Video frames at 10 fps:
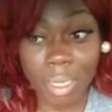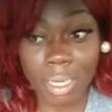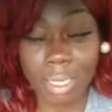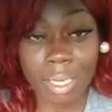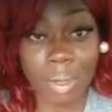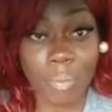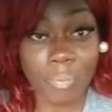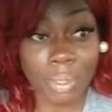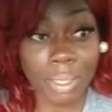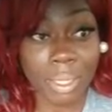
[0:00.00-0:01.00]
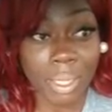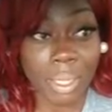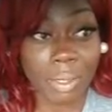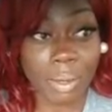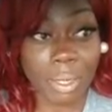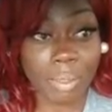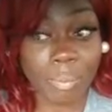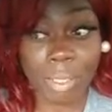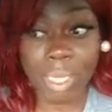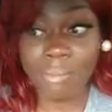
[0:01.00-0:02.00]
And then hopefully God's
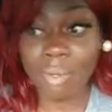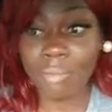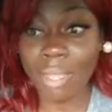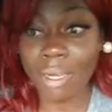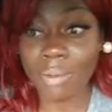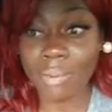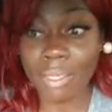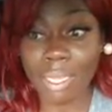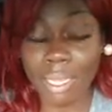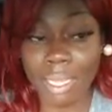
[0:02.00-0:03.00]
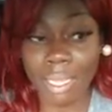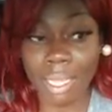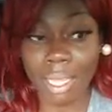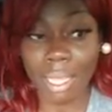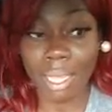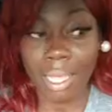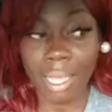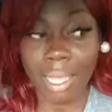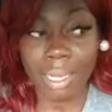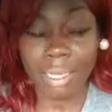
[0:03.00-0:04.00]
will, even if they don't see it
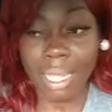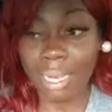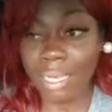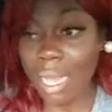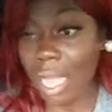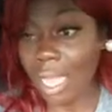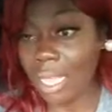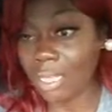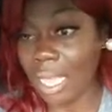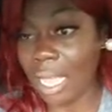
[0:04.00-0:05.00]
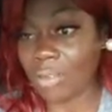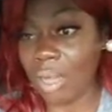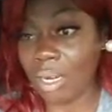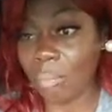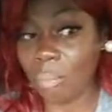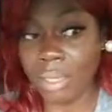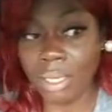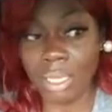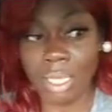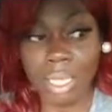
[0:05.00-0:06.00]
that night, because I'll try to put
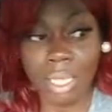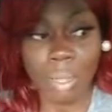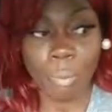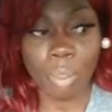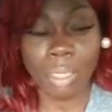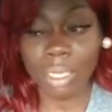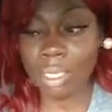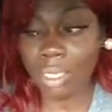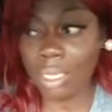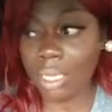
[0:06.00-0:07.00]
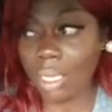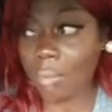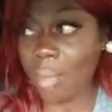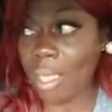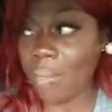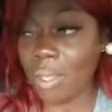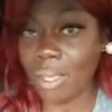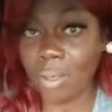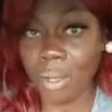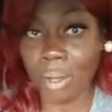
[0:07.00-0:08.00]
it where they'll see it maybe,
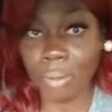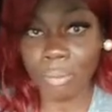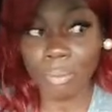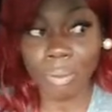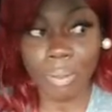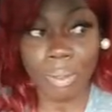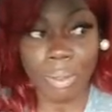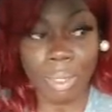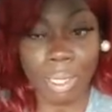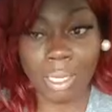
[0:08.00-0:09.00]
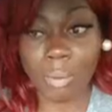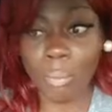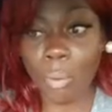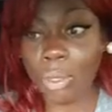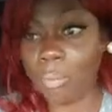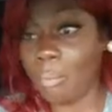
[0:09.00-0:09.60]
you know, in the morning.